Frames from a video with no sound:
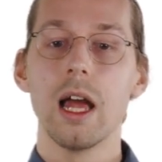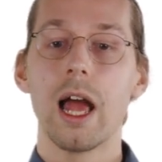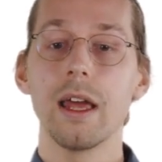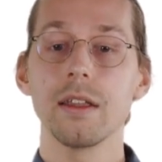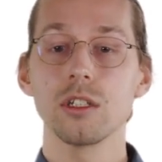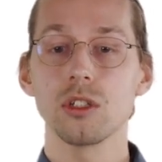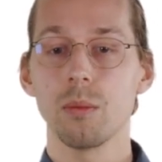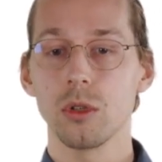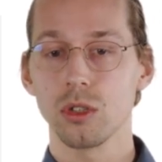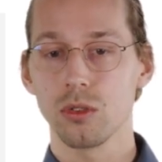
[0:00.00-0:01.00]
and in
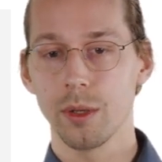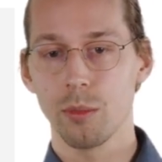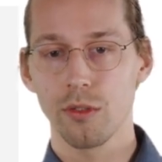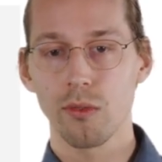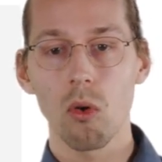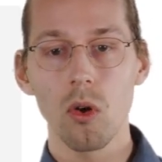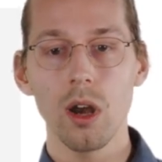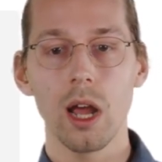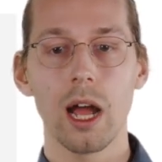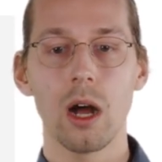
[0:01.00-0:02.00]
submodule 3.4,
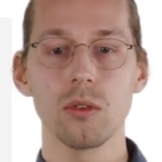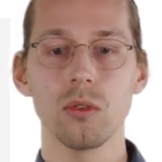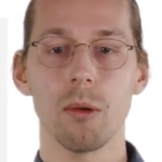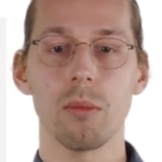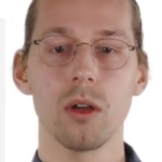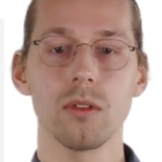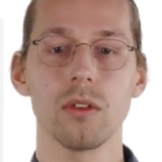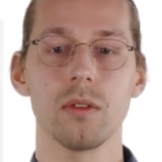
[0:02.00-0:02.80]
how to upload.